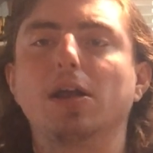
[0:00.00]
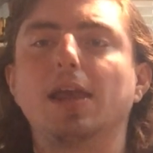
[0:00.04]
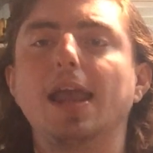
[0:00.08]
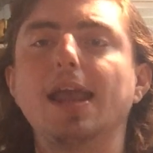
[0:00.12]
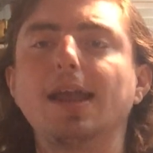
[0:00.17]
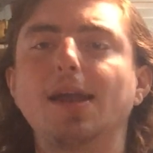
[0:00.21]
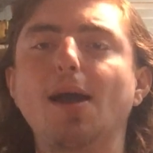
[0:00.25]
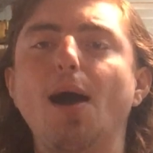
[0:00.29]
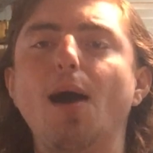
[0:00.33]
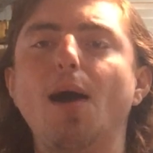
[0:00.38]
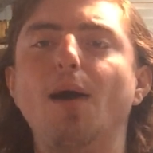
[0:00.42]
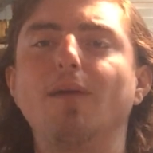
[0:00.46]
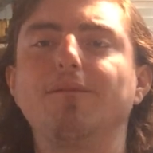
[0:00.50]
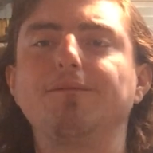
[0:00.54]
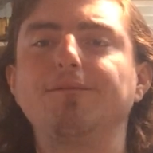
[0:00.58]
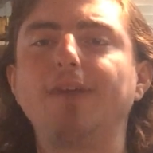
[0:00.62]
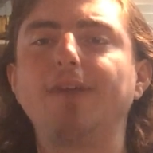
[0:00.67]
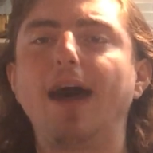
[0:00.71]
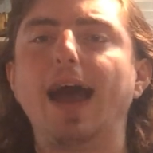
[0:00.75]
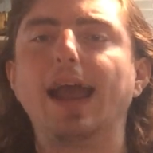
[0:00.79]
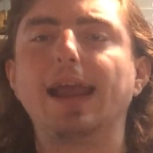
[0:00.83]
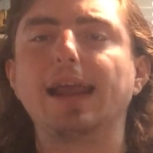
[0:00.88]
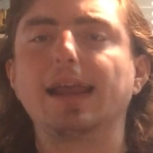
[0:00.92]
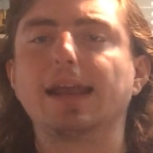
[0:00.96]
King Kong
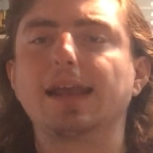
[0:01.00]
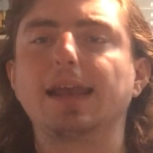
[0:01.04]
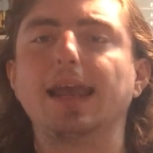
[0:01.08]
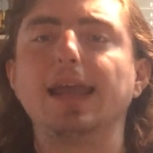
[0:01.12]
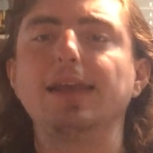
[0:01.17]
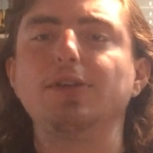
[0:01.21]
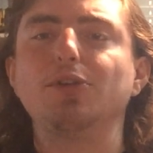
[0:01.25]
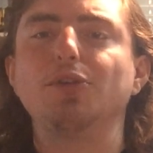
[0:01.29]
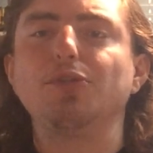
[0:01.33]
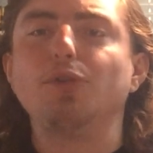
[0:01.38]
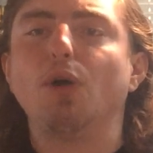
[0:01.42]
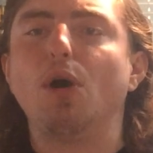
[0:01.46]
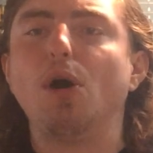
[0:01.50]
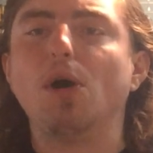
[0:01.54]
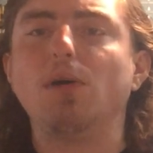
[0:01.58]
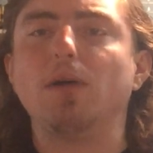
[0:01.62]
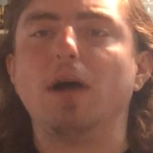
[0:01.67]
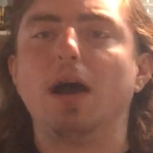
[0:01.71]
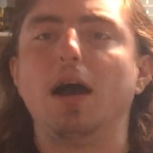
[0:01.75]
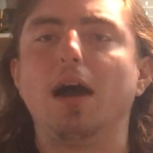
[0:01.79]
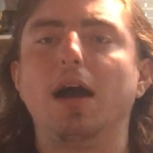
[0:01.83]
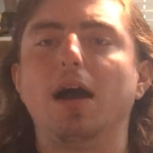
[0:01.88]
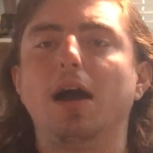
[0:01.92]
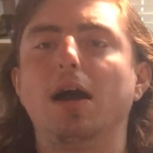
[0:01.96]
fighting King
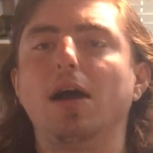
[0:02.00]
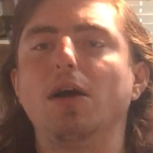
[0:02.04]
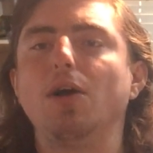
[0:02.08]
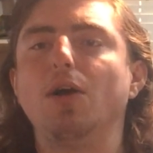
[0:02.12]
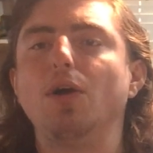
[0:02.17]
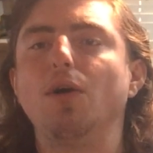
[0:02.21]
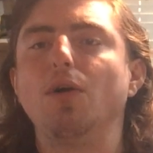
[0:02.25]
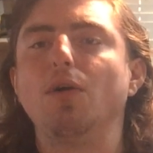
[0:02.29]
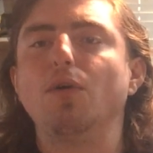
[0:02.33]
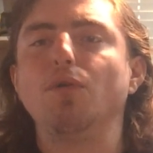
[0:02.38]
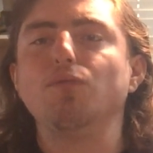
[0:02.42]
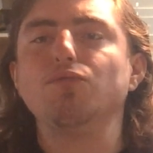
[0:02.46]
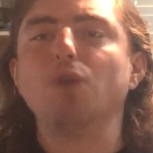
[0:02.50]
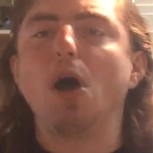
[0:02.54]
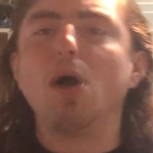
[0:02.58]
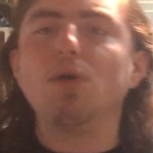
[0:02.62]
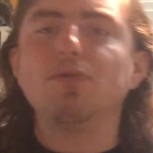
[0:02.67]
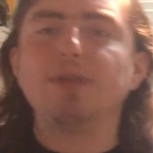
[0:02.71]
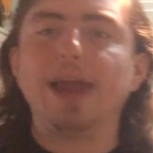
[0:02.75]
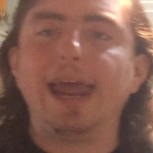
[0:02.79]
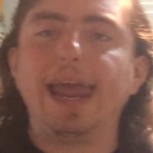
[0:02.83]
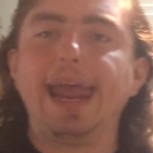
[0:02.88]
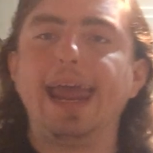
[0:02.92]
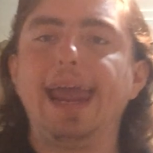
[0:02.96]
Ghidorah,
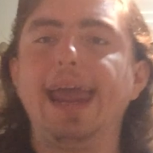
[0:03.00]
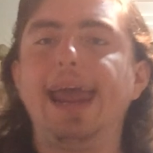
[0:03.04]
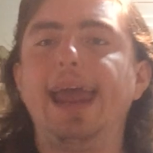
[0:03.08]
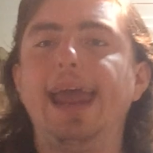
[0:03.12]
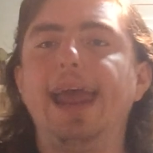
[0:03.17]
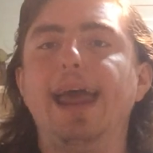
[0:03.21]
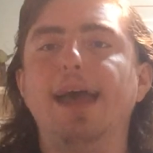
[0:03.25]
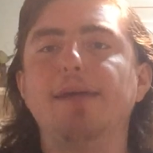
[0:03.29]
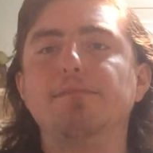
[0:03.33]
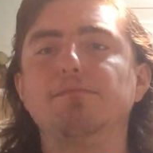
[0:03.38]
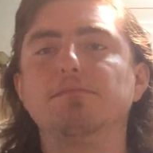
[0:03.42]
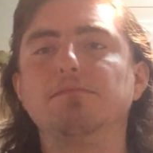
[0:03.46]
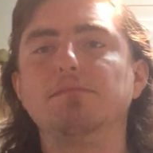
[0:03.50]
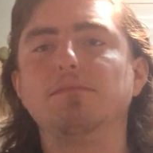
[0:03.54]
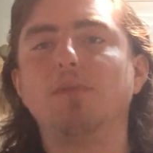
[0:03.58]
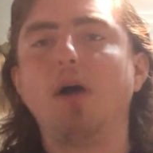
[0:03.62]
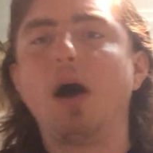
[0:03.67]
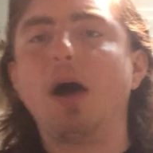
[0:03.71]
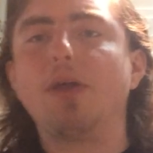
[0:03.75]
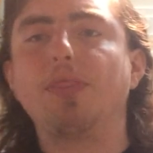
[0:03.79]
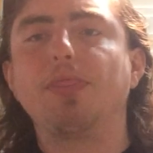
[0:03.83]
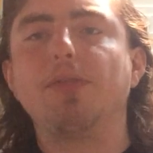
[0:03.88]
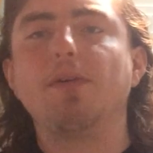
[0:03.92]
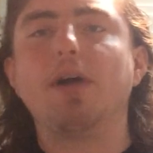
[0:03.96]
Rodan,
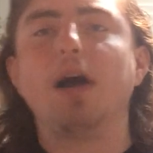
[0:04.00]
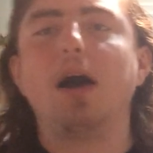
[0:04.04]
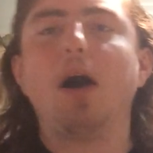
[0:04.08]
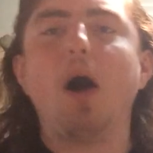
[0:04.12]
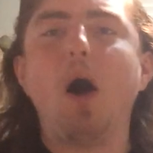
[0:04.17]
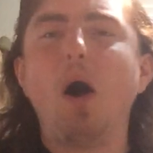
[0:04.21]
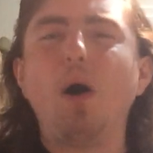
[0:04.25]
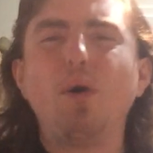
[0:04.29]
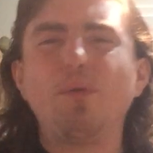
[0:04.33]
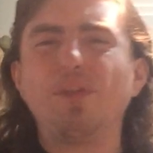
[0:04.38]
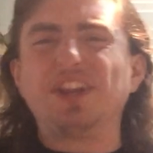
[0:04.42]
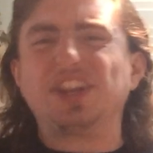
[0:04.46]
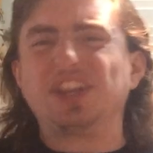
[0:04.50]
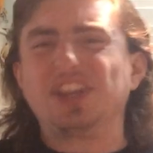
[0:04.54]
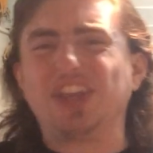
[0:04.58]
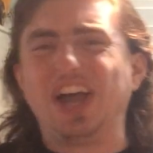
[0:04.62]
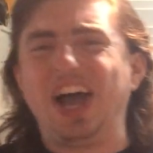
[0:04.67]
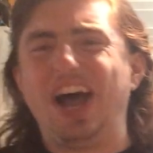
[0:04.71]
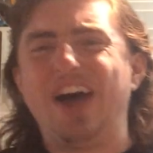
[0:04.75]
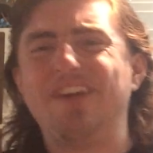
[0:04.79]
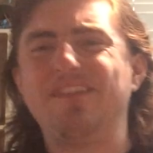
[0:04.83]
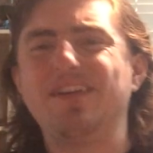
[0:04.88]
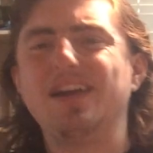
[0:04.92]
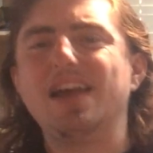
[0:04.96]
Mothra, all this
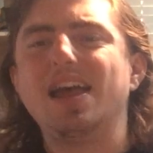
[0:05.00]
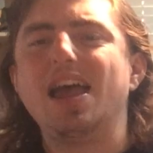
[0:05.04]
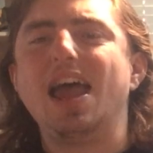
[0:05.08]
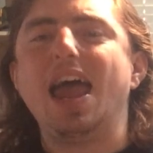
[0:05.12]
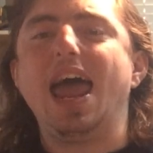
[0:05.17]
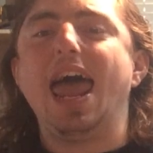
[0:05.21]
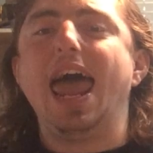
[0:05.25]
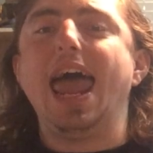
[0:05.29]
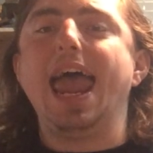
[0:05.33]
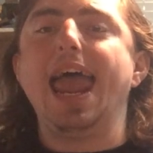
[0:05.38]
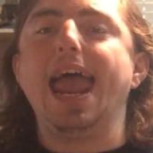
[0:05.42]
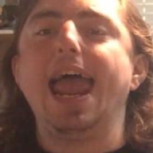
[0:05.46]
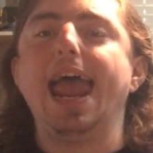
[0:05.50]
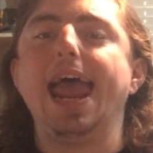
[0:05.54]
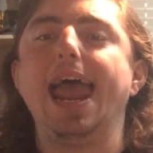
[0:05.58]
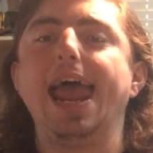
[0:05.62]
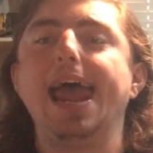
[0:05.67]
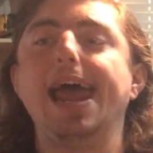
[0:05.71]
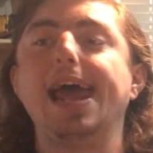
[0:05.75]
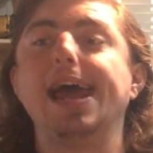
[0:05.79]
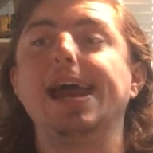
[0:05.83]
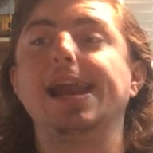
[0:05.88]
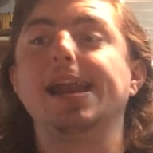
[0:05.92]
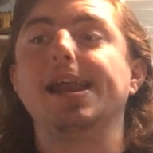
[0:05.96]
stuff.
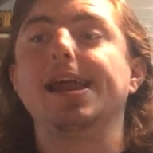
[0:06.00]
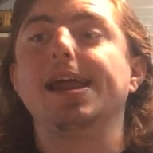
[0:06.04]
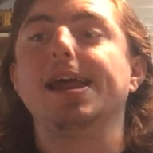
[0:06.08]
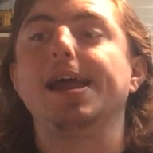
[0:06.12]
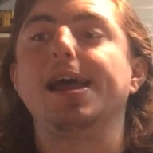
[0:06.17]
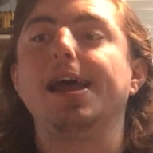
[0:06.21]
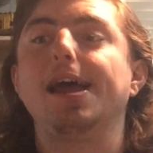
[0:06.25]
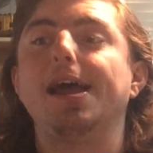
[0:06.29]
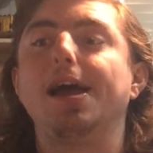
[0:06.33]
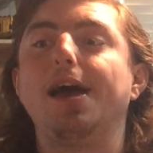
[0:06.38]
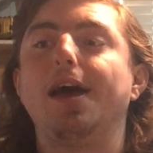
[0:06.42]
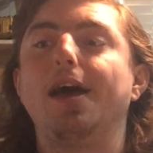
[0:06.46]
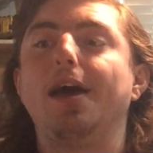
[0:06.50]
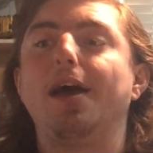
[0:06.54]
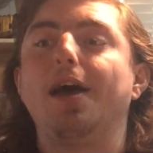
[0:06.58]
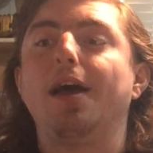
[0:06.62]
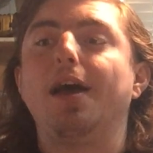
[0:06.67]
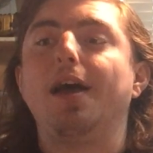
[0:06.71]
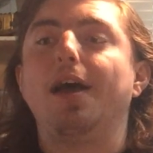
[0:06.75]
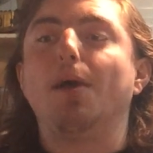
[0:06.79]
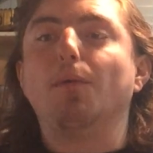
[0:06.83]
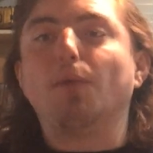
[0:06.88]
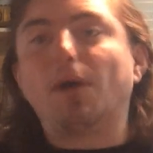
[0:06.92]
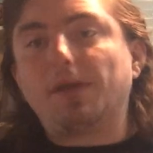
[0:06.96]
And
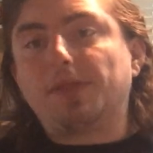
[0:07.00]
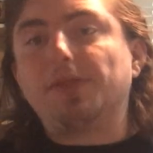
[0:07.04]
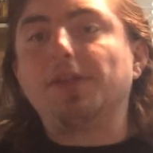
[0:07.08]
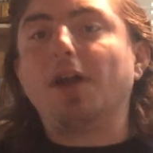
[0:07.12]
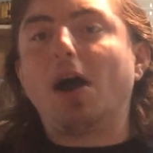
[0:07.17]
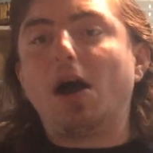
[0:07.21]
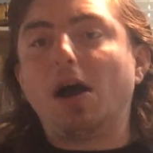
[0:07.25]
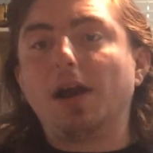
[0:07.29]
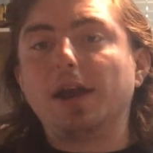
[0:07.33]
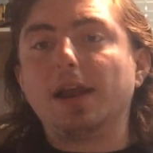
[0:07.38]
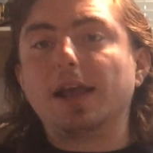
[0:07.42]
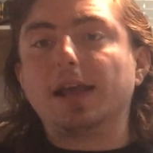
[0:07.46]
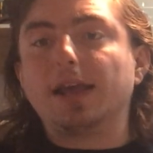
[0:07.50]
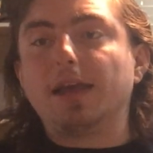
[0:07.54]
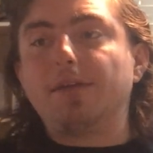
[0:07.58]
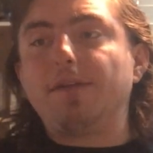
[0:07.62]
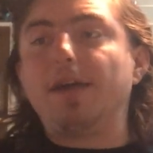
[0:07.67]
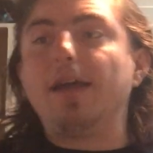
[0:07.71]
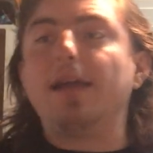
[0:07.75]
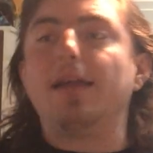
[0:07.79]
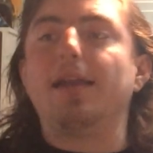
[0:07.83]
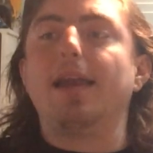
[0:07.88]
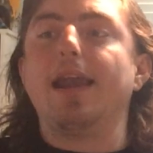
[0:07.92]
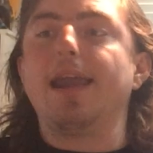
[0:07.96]
what did the audience
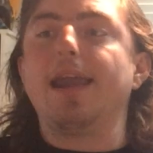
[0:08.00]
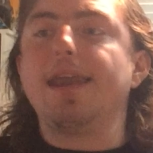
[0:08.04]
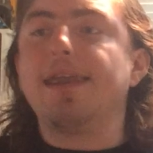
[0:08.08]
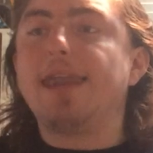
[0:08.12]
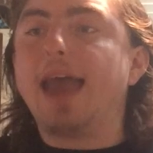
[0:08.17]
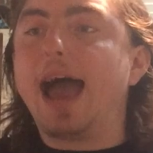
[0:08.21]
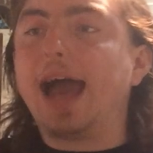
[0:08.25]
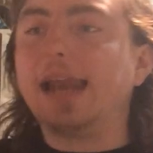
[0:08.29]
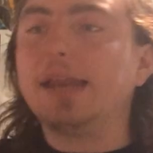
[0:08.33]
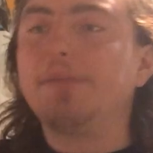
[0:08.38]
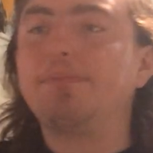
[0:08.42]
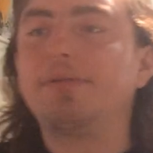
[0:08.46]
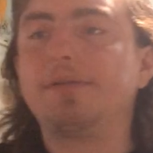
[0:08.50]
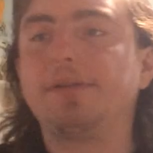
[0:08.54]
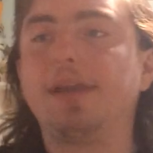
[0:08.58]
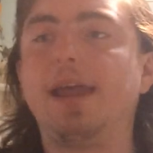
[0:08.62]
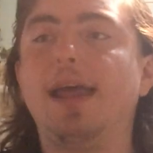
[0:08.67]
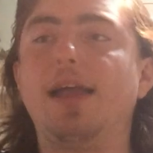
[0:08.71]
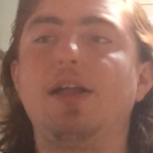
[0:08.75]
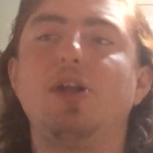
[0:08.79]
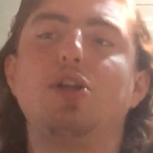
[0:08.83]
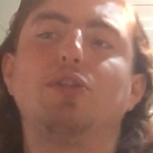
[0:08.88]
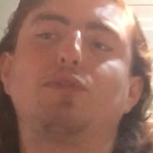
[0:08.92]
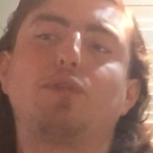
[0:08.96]
give it?
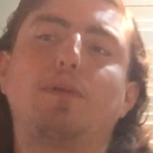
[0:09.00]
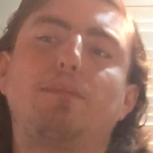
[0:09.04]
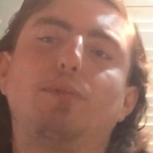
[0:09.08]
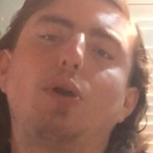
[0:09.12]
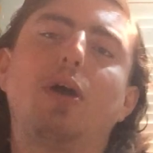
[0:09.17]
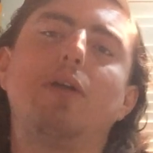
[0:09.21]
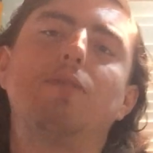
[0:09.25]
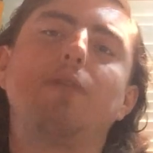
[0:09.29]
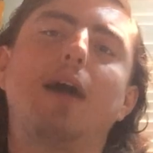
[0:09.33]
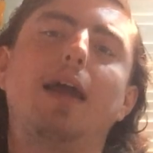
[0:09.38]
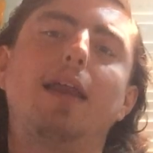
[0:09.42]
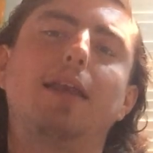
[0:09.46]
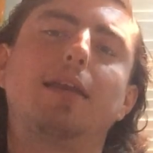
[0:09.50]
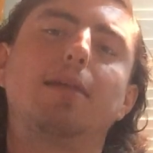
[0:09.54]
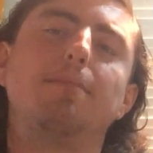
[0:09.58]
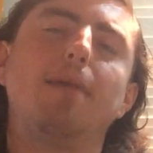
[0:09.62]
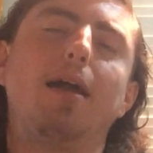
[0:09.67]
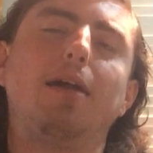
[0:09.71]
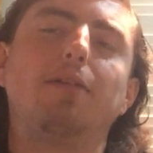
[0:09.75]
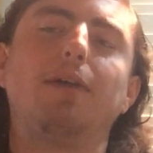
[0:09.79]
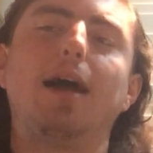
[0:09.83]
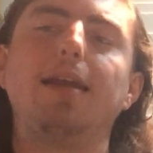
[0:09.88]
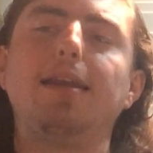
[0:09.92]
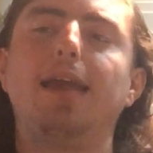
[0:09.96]
90%. So if you go to Rotten
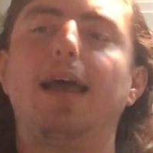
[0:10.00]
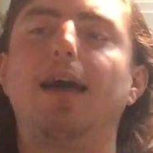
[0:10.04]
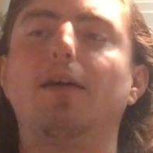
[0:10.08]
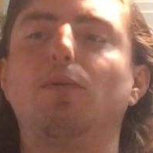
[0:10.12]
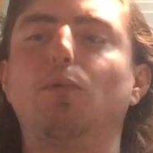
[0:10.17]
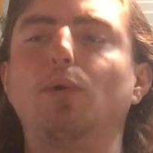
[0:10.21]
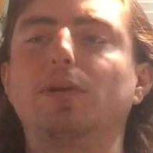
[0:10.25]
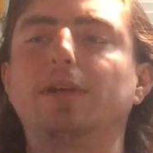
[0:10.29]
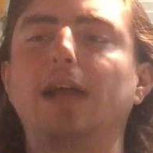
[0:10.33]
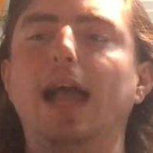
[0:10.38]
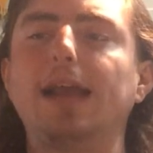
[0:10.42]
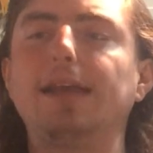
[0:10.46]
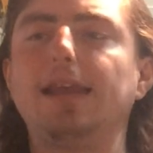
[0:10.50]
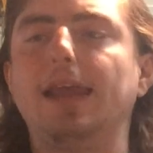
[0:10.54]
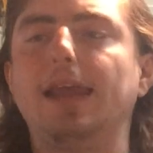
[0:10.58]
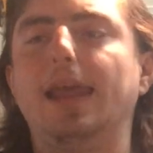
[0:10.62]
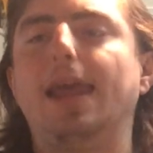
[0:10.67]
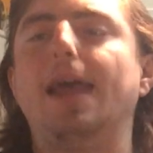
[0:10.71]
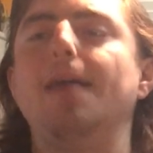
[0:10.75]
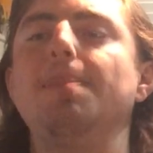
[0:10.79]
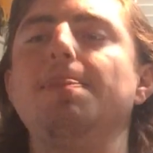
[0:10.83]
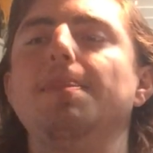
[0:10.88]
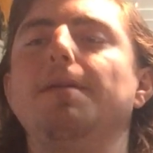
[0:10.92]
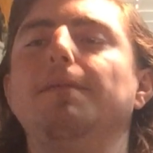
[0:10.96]
Tomatoes right now, which I
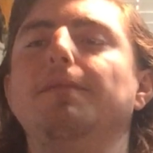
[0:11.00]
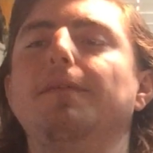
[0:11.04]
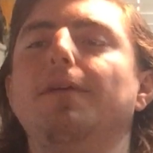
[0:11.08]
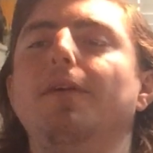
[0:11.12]
did,